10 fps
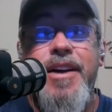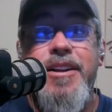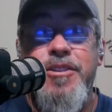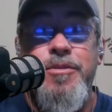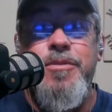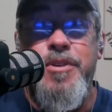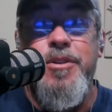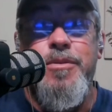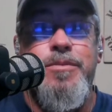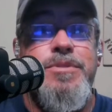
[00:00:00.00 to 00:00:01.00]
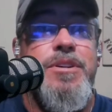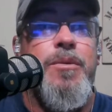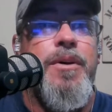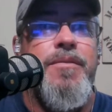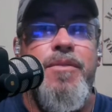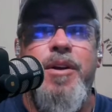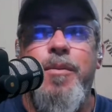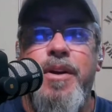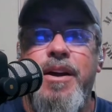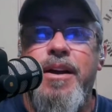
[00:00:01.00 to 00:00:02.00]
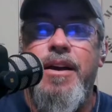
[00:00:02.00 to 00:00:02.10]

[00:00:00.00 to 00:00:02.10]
they do use quite frequently.